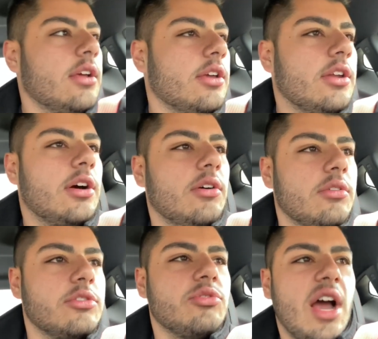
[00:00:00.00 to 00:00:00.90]
you know,
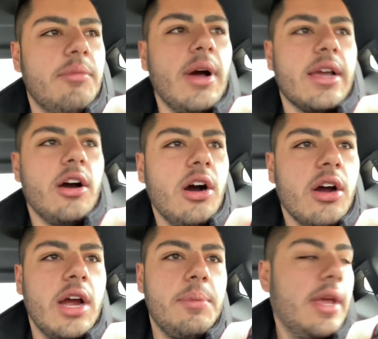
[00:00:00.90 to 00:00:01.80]
drive my
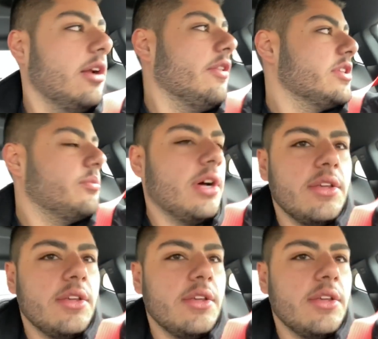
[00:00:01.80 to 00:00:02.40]
car I paid all this money